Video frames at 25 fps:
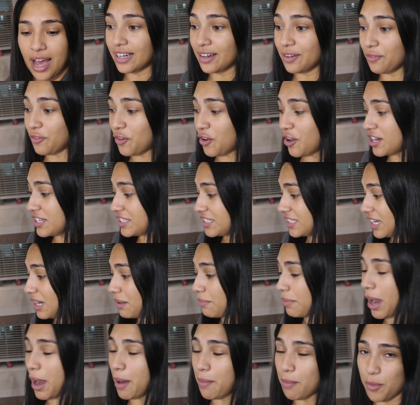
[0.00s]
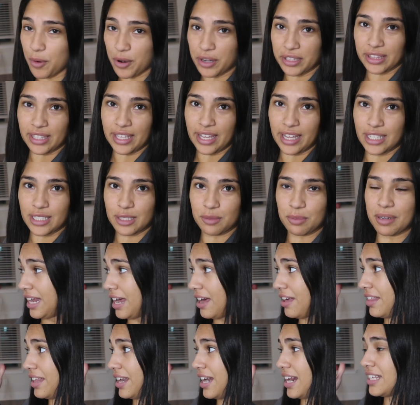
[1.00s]
Of course, I need to buy more things, but
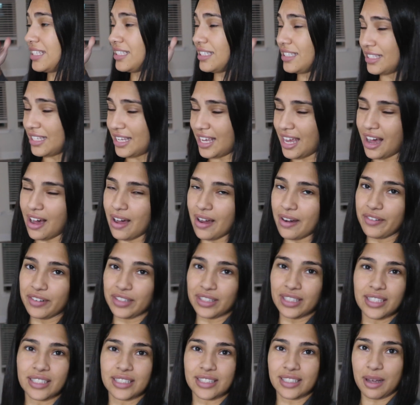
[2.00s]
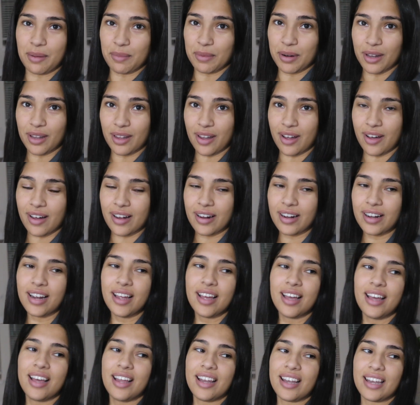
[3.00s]
now that I see how everything is coming
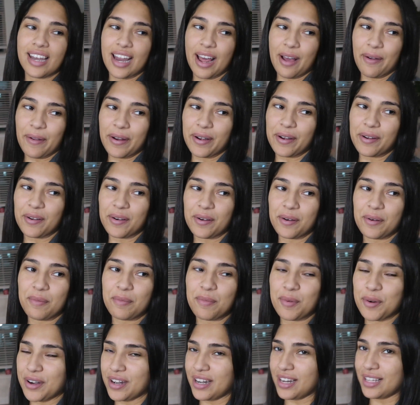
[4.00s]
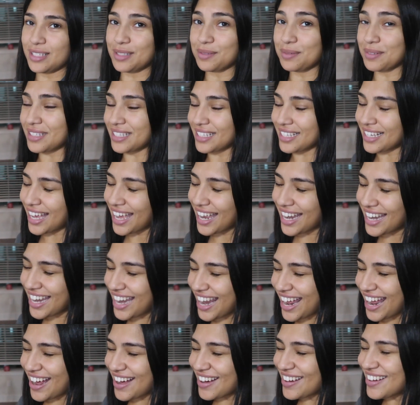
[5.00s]
along, now I know more or less what to get
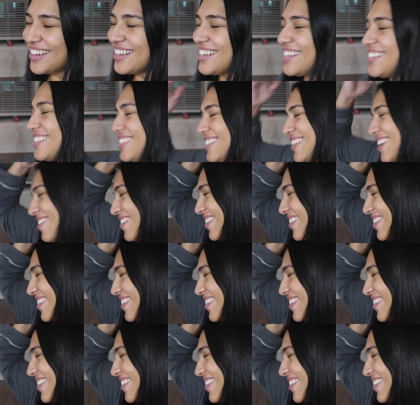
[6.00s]
now. So